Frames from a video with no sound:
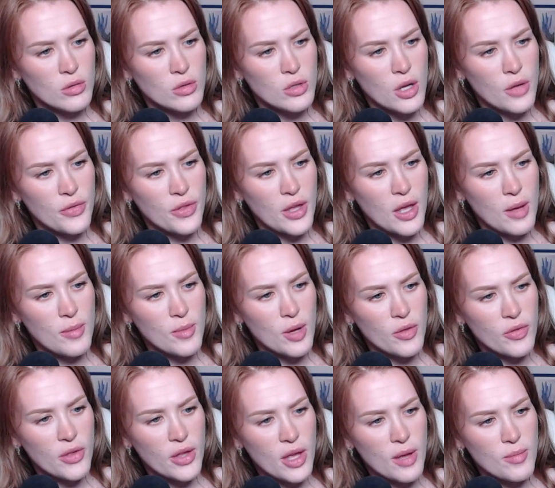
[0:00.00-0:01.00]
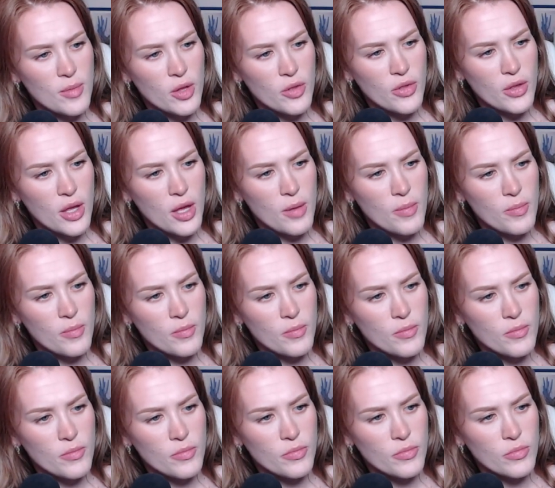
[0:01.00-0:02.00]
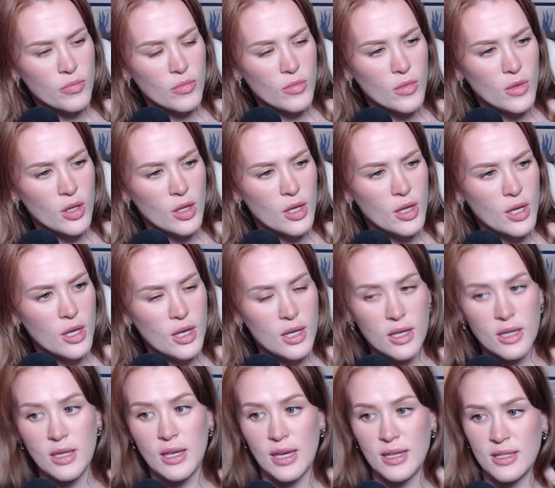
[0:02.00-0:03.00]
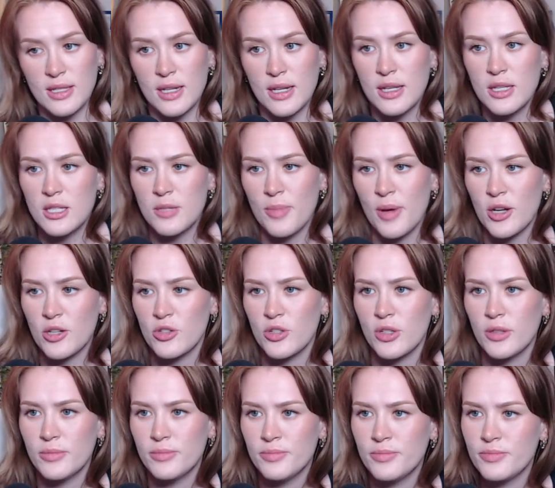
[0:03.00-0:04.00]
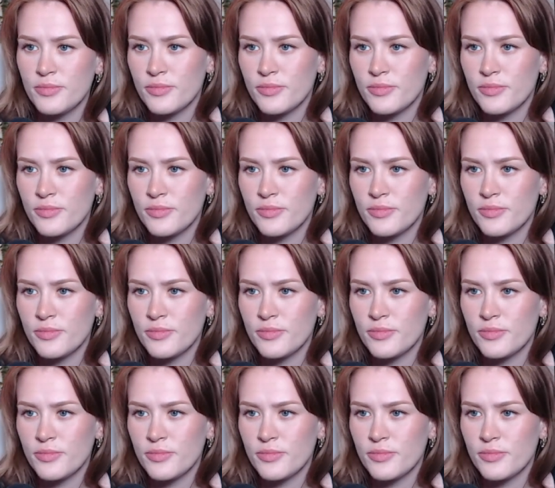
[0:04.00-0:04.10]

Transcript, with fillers: Knowledge game, game, is power. Yes, it is, Spectrum.